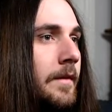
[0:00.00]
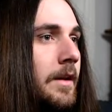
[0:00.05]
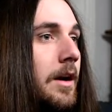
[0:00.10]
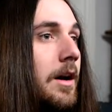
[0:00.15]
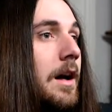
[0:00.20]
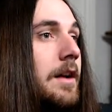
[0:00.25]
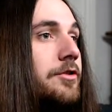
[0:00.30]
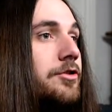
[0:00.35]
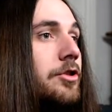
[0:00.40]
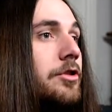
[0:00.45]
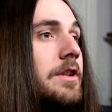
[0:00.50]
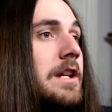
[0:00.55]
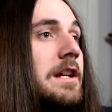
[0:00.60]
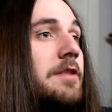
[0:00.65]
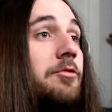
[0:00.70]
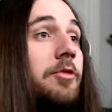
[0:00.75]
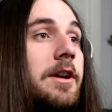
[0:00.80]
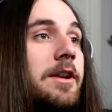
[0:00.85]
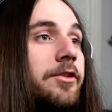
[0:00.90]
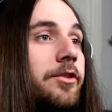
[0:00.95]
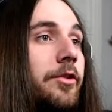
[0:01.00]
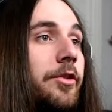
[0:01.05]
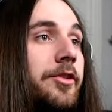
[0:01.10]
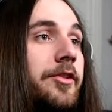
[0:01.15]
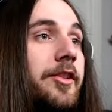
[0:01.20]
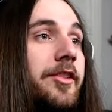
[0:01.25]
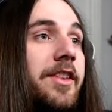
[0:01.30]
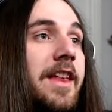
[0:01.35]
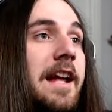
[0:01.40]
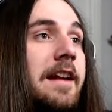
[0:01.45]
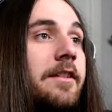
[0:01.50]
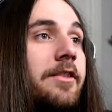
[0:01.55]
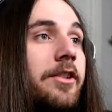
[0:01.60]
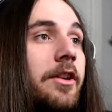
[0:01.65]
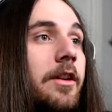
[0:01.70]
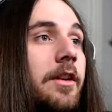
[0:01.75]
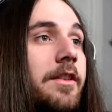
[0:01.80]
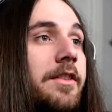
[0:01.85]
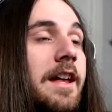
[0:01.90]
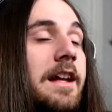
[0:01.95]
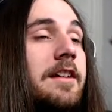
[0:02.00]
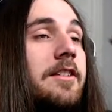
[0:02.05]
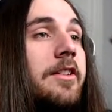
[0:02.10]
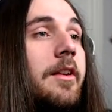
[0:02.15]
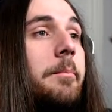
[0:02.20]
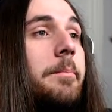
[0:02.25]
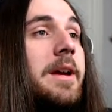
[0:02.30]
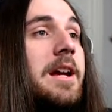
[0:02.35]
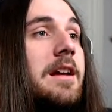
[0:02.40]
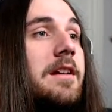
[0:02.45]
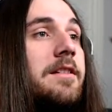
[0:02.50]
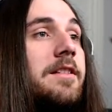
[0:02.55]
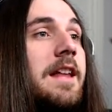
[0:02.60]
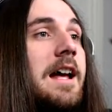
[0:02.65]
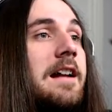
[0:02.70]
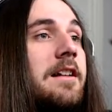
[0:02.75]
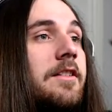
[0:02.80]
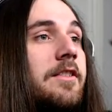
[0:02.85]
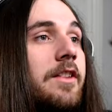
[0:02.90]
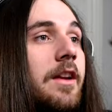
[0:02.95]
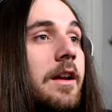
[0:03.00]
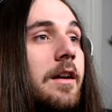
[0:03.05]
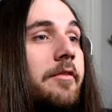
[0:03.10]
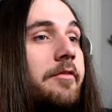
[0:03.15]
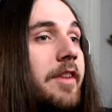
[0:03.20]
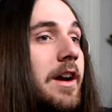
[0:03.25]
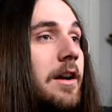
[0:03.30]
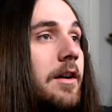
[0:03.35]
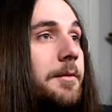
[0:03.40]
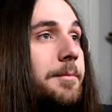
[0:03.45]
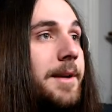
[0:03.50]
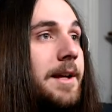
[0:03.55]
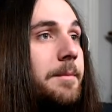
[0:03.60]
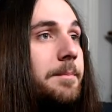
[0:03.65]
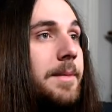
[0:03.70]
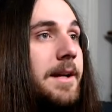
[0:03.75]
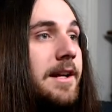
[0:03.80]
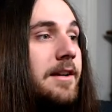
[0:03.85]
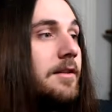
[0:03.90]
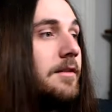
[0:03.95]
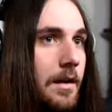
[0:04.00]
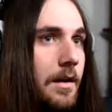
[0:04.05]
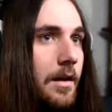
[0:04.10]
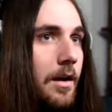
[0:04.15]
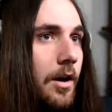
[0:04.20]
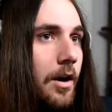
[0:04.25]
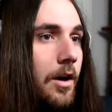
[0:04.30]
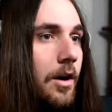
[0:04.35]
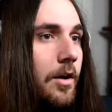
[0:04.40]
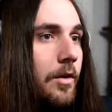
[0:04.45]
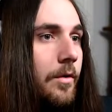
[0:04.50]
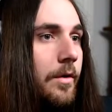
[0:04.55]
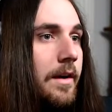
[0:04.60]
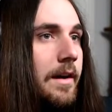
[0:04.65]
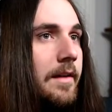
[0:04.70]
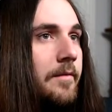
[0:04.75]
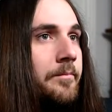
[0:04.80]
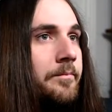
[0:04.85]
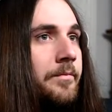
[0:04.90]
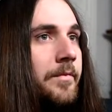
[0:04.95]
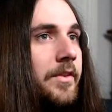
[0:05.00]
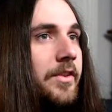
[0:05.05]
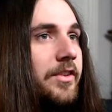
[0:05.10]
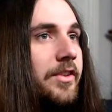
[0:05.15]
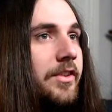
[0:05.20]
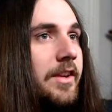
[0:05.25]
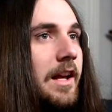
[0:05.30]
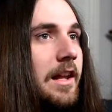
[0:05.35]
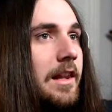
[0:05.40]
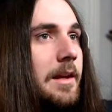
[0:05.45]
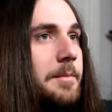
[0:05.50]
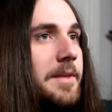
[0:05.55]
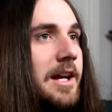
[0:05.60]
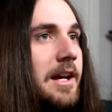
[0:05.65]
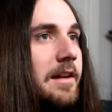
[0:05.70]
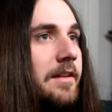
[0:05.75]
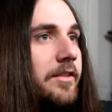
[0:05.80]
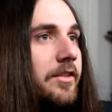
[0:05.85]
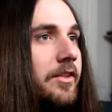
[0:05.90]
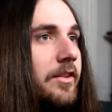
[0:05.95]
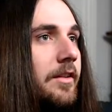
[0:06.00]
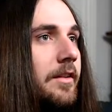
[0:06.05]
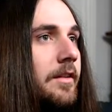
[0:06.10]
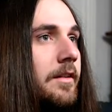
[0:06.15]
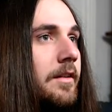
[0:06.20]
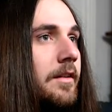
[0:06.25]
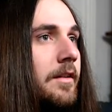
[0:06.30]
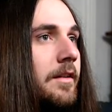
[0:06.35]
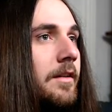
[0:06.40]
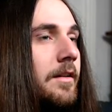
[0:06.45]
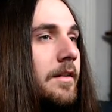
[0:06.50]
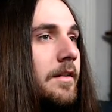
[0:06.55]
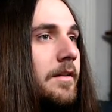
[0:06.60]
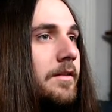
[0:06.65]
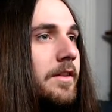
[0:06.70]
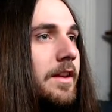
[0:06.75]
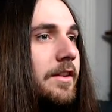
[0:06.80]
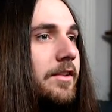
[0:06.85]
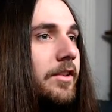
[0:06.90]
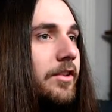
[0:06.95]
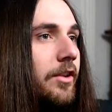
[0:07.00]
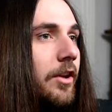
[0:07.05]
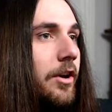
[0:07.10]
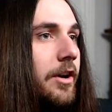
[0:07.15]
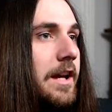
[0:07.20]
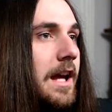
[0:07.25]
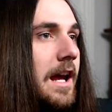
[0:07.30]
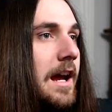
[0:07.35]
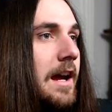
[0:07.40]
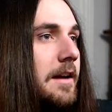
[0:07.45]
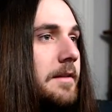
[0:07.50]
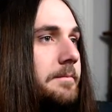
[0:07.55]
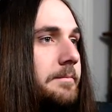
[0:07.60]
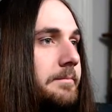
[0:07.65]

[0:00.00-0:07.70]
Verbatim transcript: I do need resources. That is a big one. That is a very big one. Oh, Skellymans. This is okay.